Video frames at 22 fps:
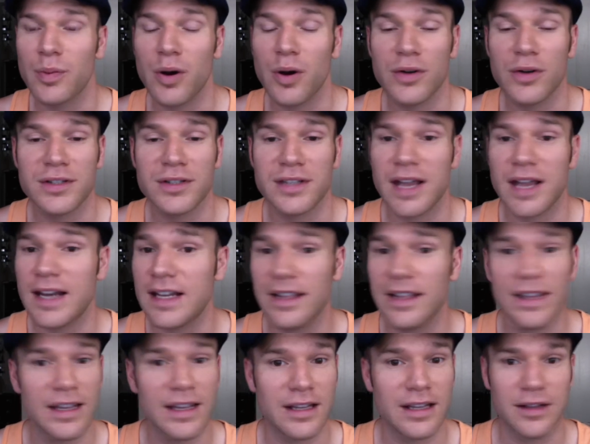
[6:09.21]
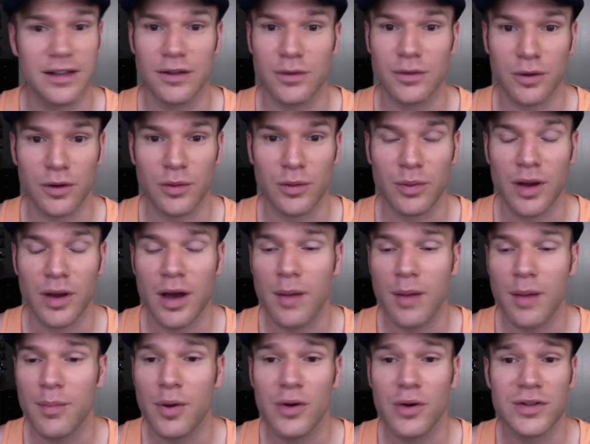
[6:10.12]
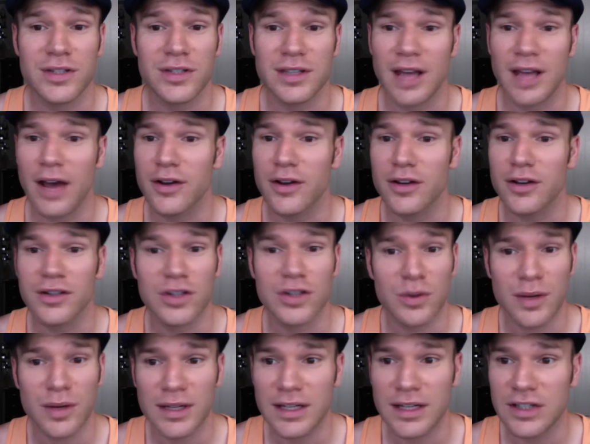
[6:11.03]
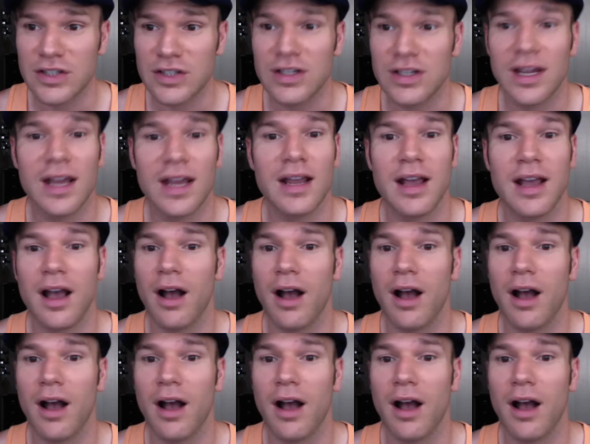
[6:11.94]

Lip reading: post anything in the group, post how you're doing each day.